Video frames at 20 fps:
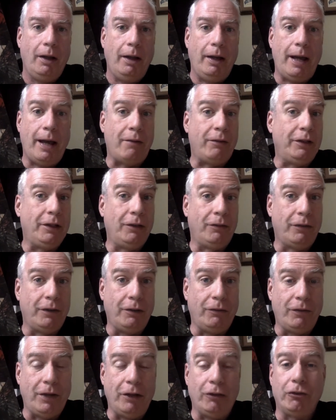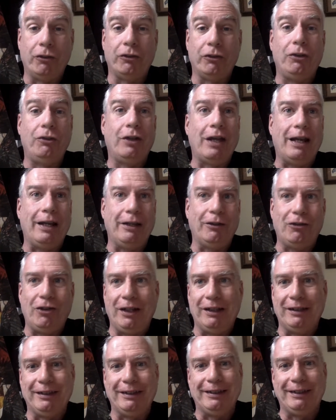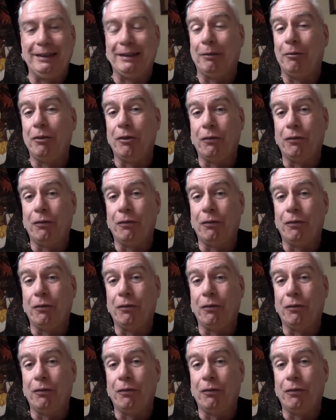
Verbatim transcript: having different adventures and you're getting a chance to see some of